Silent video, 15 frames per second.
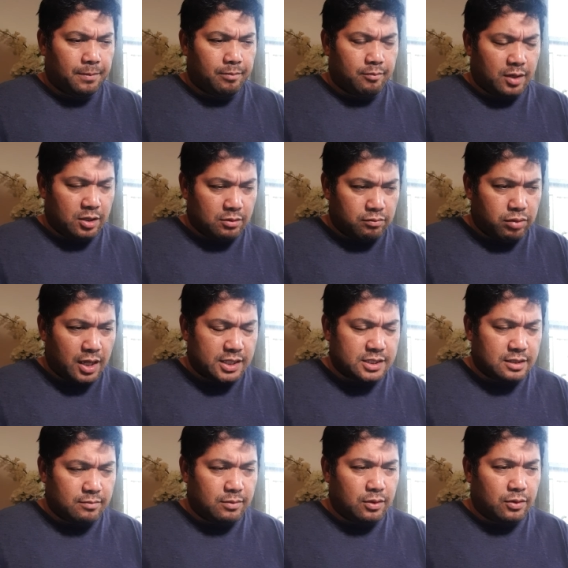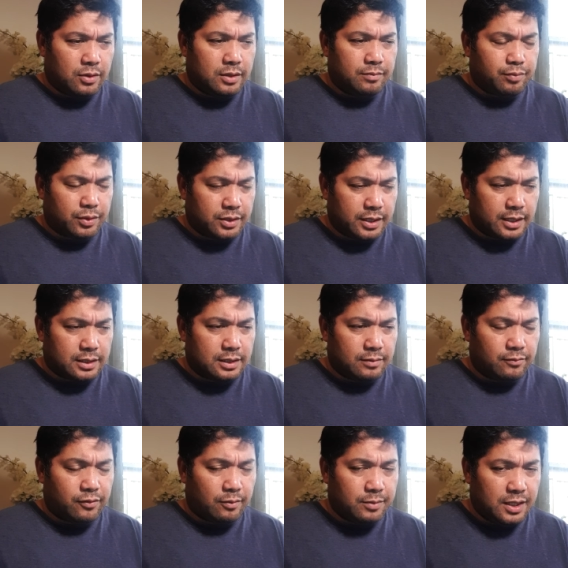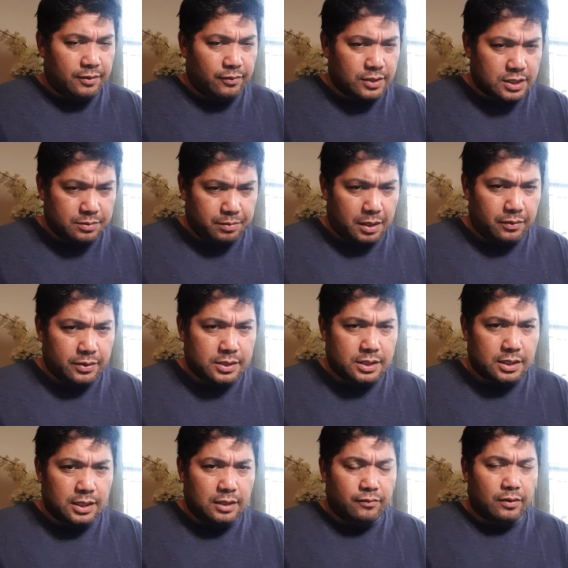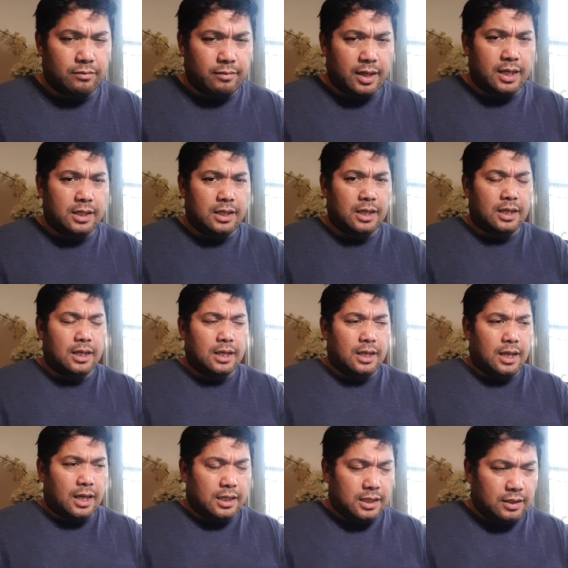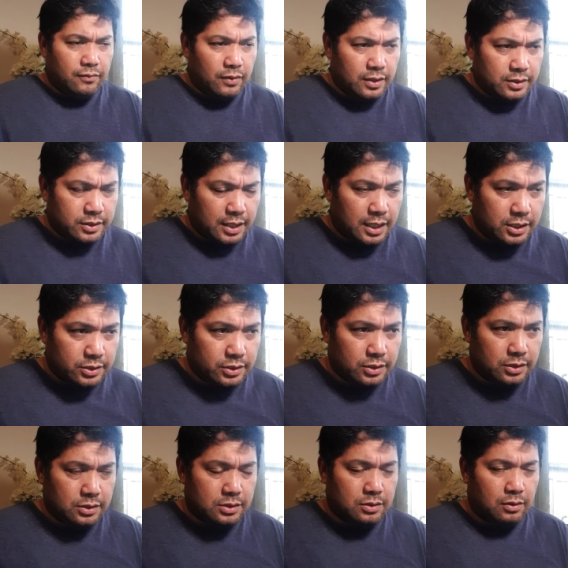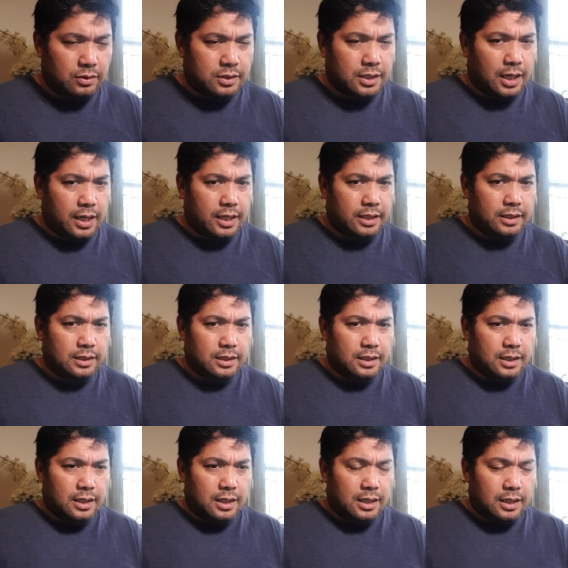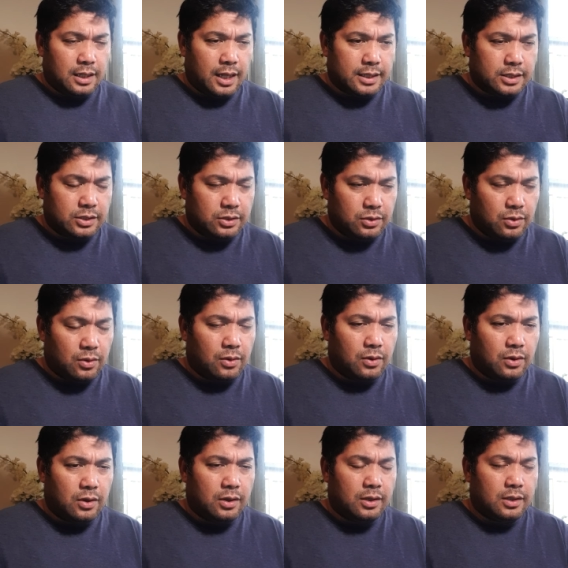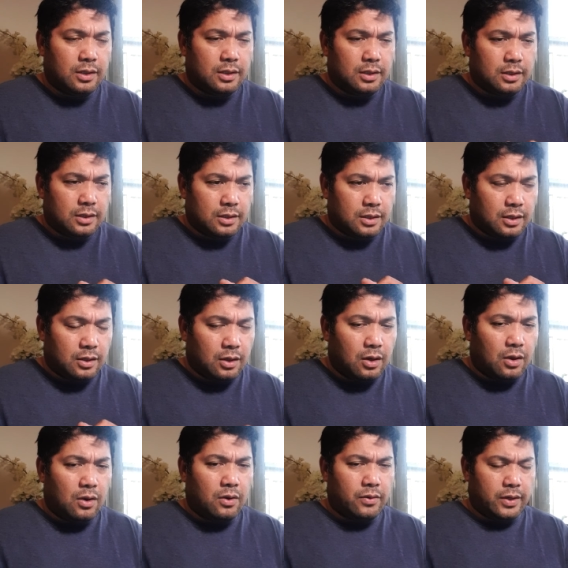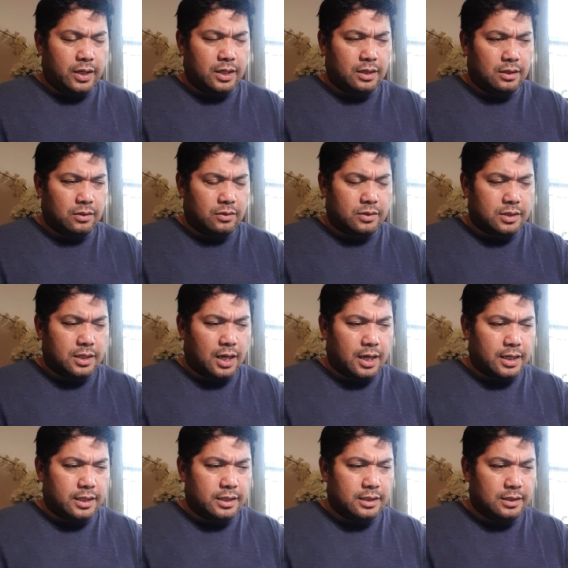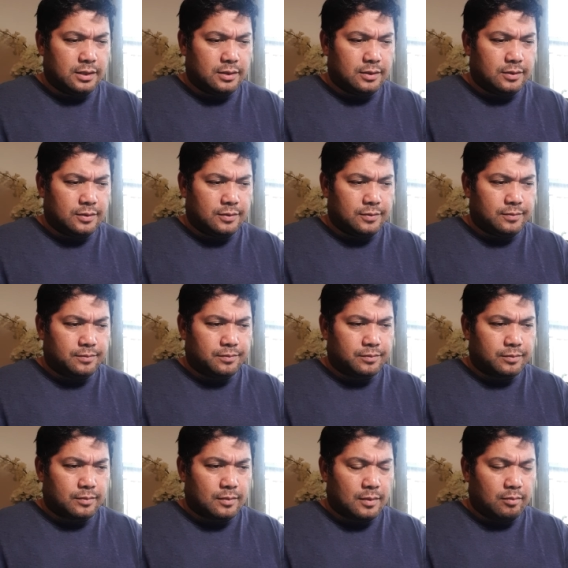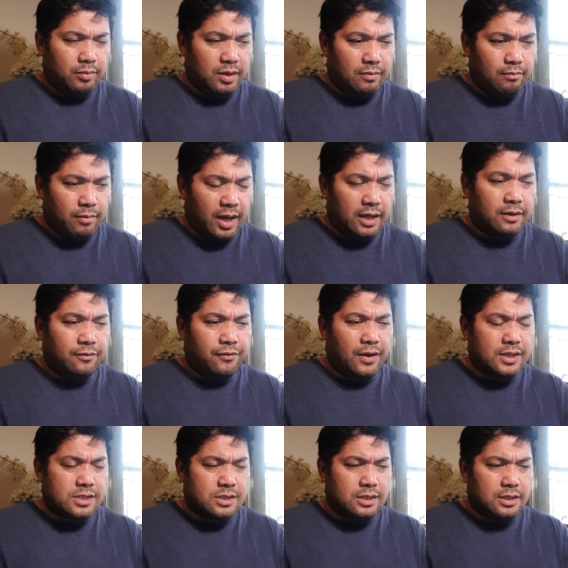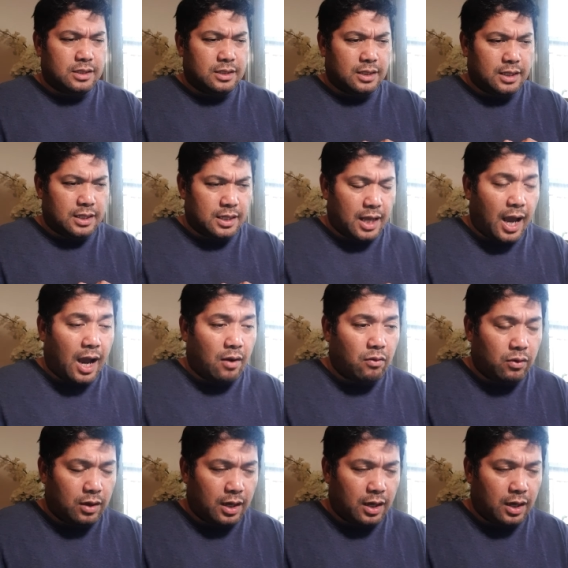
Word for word: May you bless them, Lord, protect them from evil spirits and evil men and evil intentions, Lord God. Let your glory, Lord God, be manifested in our